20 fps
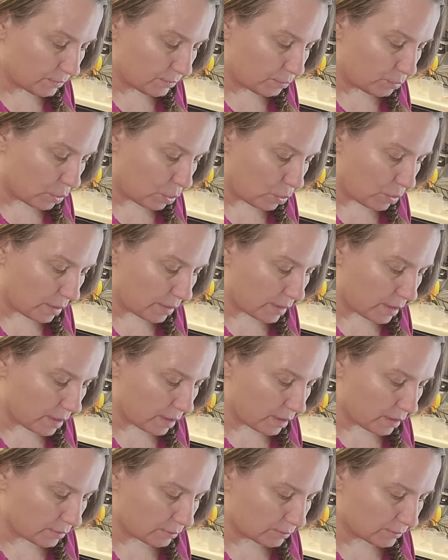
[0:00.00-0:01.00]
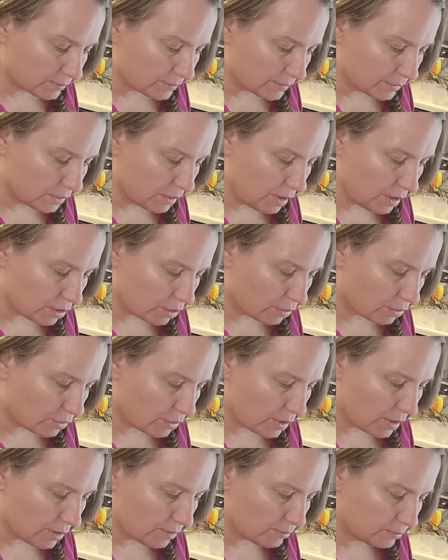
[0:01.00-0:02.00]
pour there,
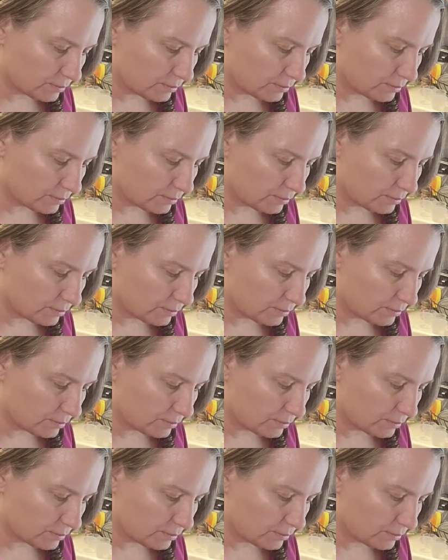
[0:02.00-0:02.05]
literally.